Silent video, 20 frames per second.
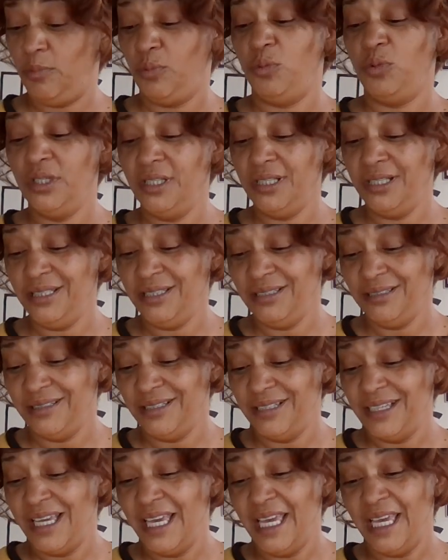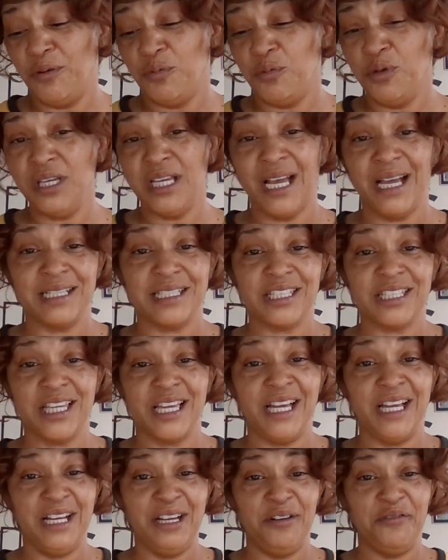What? And we got
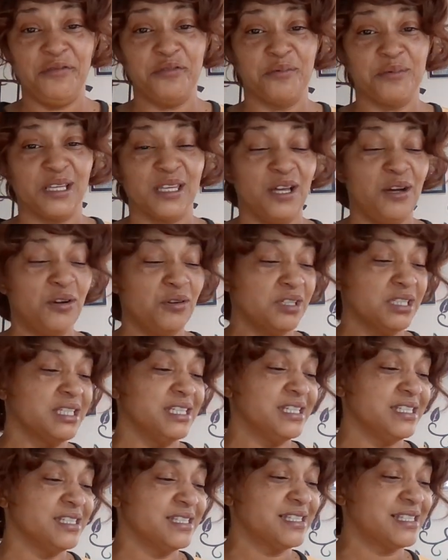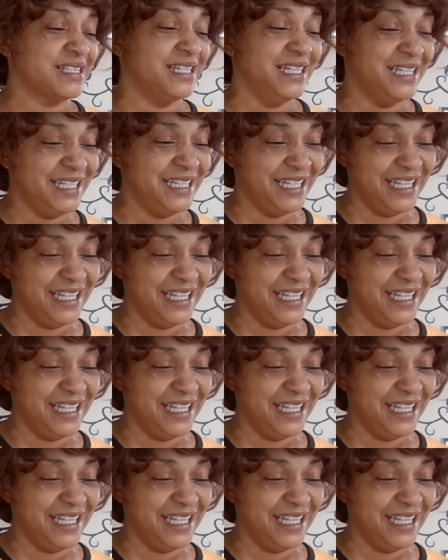child from the loneliness.